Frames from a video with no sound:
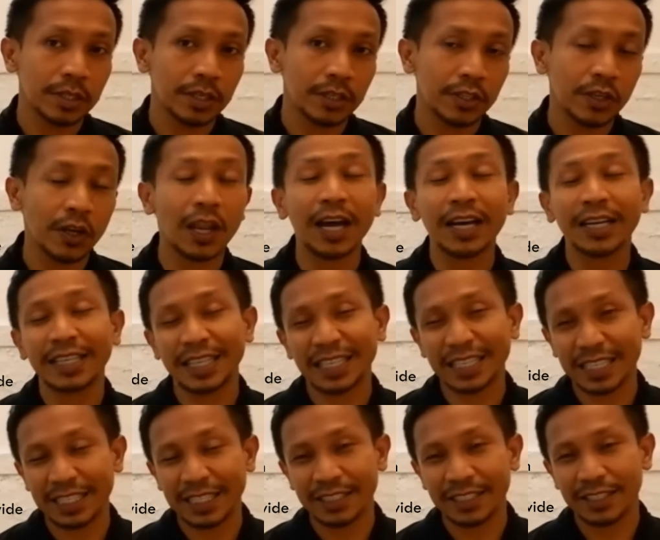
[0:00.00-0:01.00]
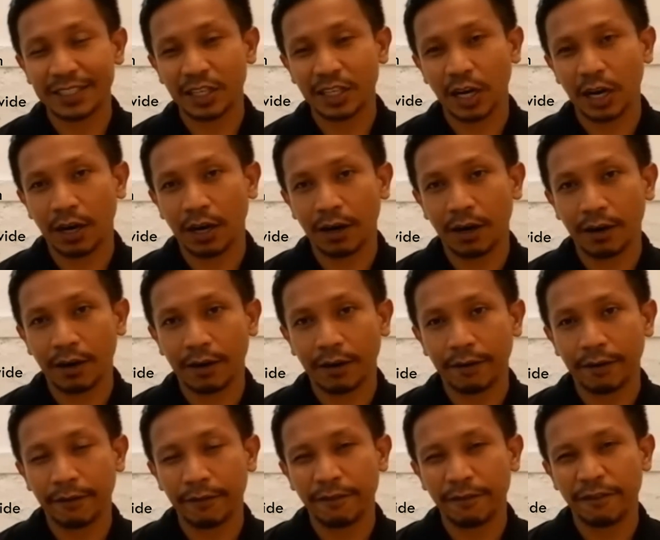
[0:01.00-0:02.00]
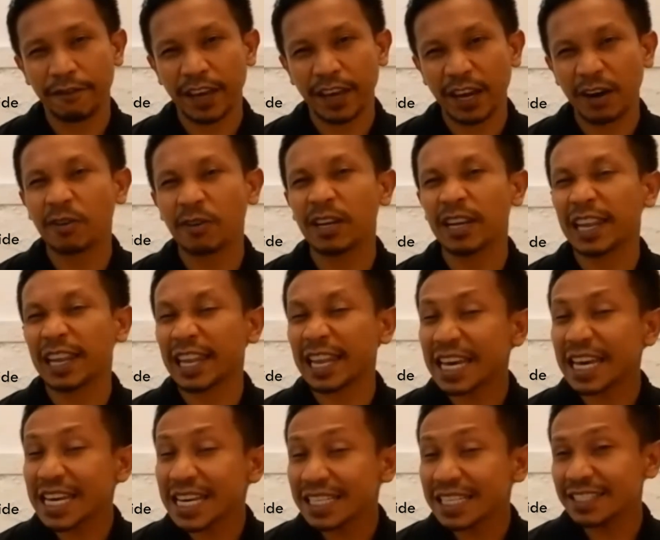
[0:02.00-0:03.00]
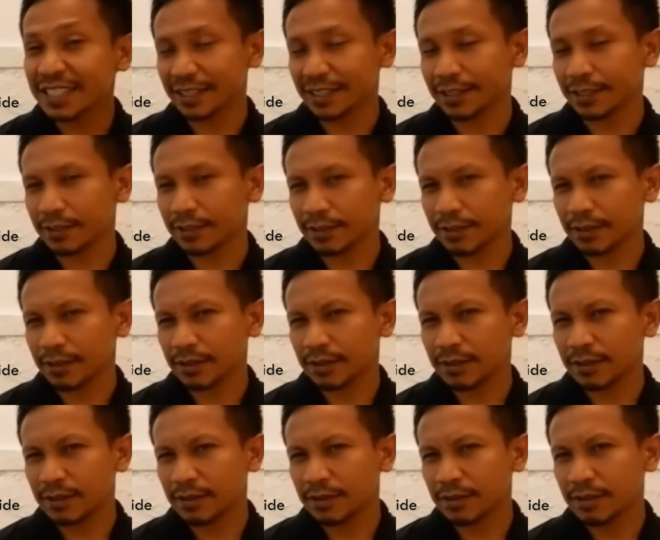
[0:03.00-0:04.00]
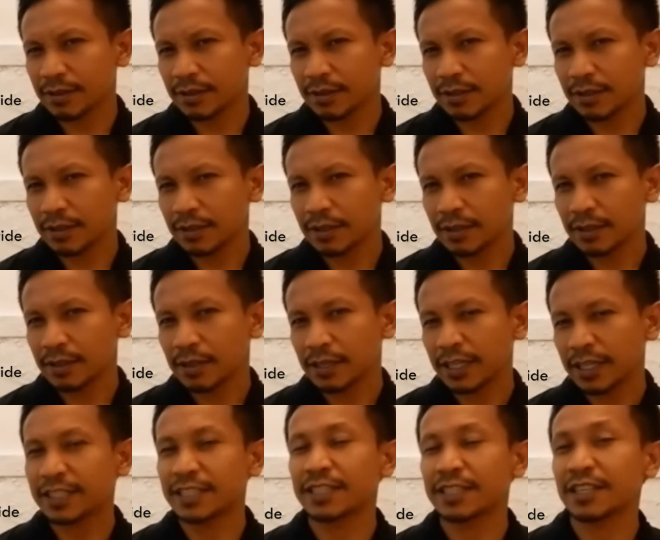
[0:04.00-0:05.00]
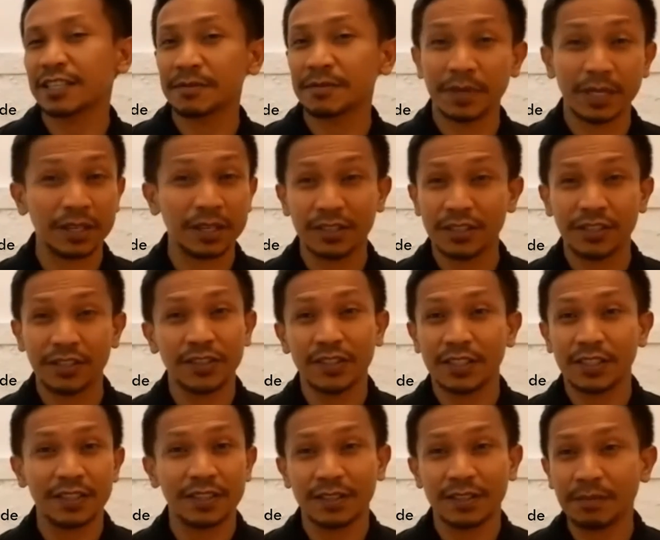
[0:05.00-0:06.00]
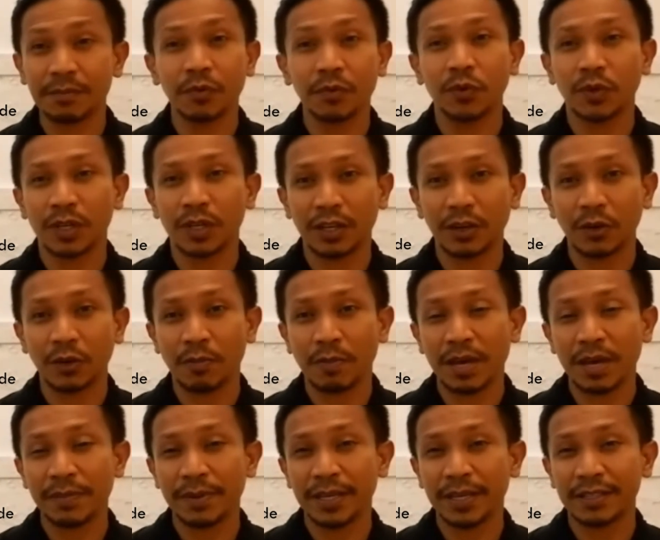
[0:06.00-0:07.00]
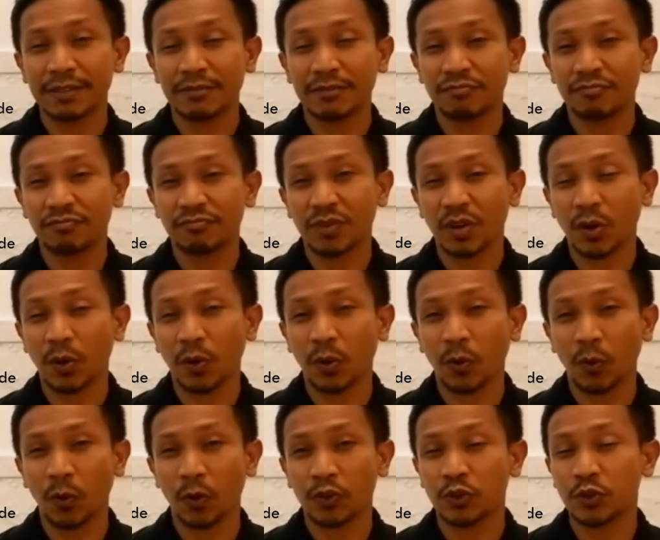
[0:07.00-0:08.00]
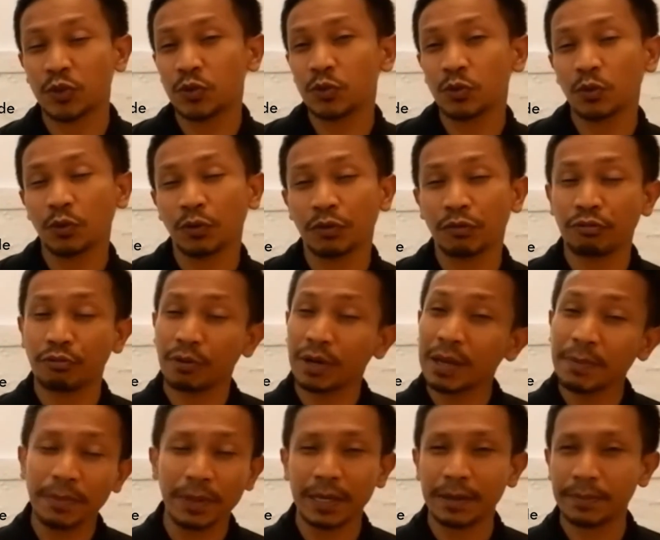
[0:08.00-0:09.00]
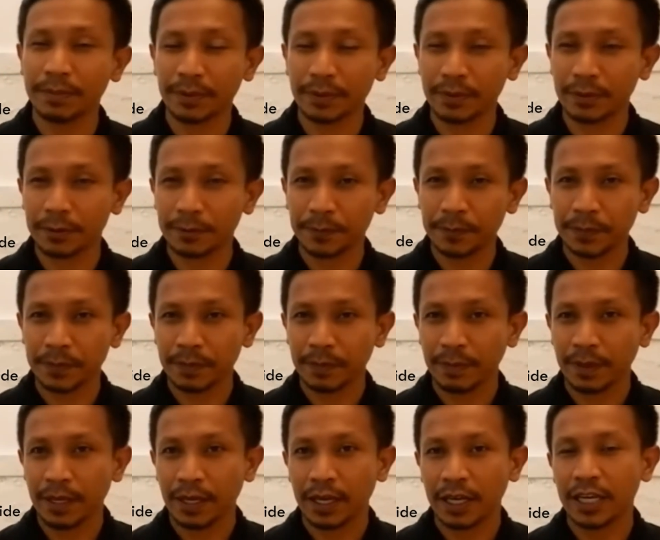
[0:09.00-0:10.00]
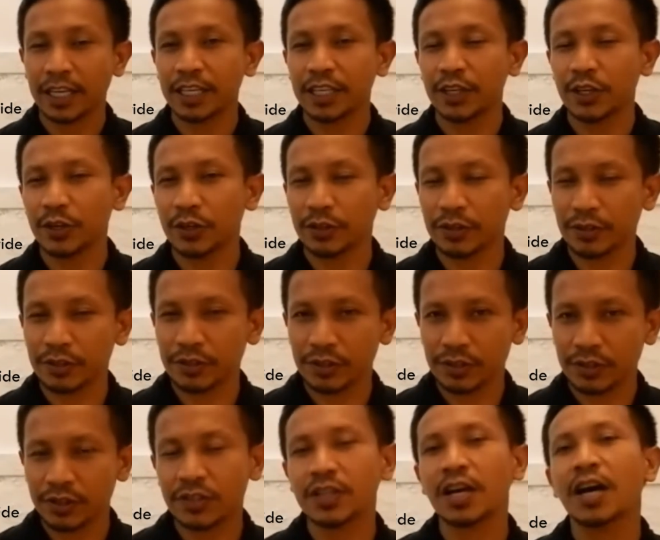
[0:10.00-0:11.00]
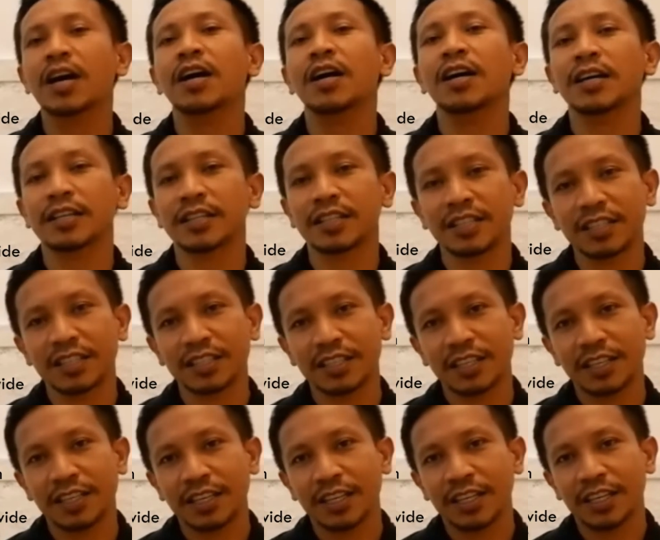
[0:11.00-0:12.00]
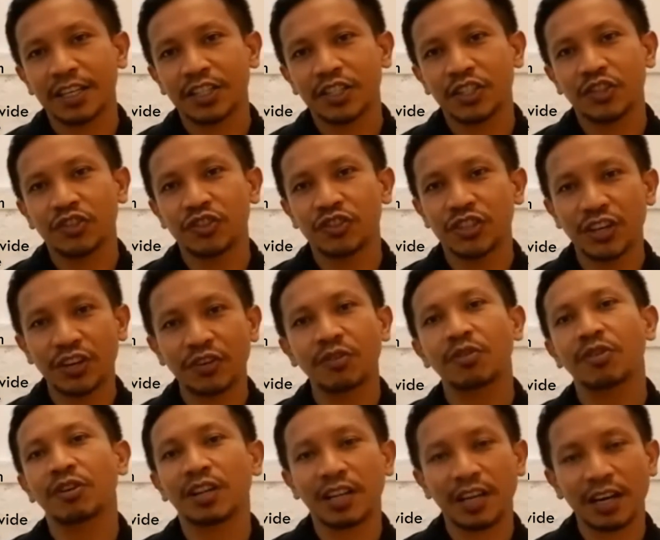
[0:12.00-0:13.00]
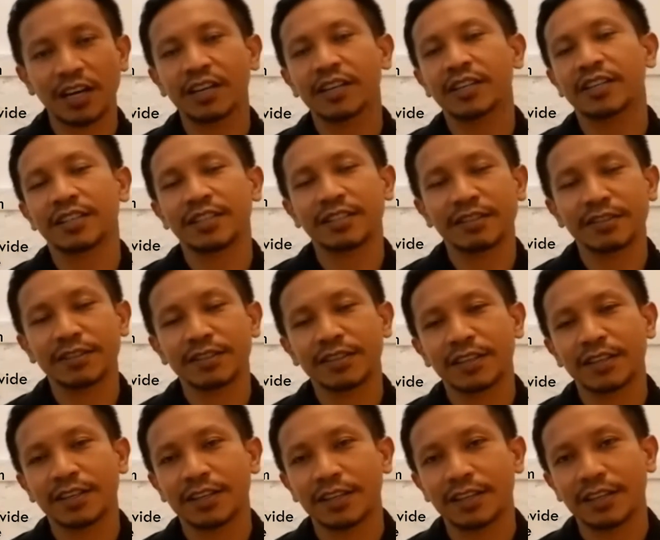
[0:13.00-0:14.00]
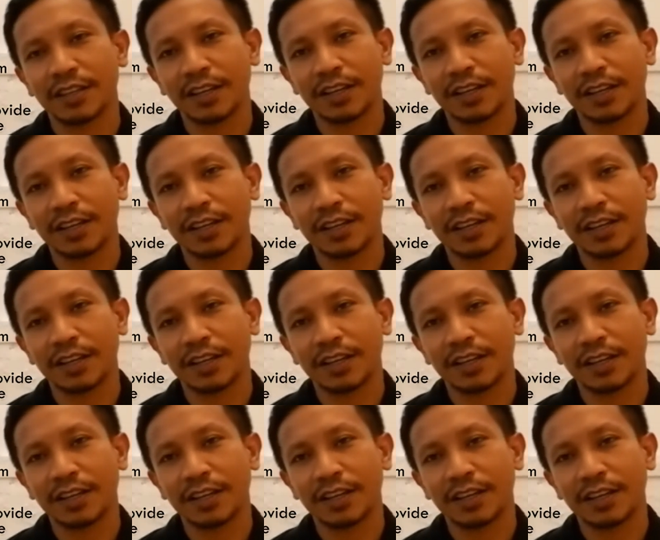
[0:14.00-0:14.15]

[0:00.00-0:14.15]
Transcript: Tolakines are very lazy. It's just because you see someone, or maybe two or three people, and you start to generalize